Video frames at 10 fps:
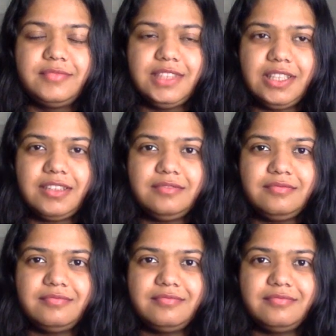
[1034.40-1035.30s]
Yeah,
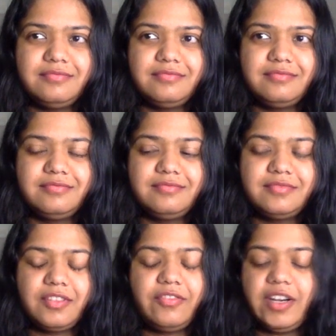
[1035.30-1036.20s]

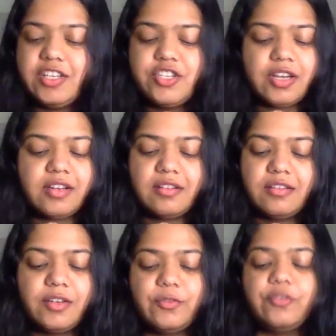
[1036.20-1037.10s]
a very gentle
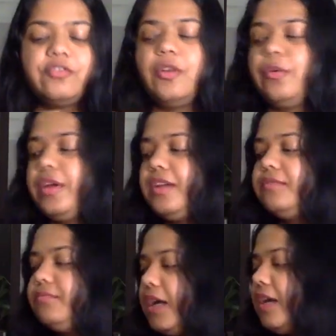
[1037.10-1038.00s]
river flowing
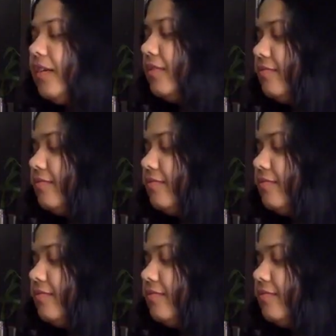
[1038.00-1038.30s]
by.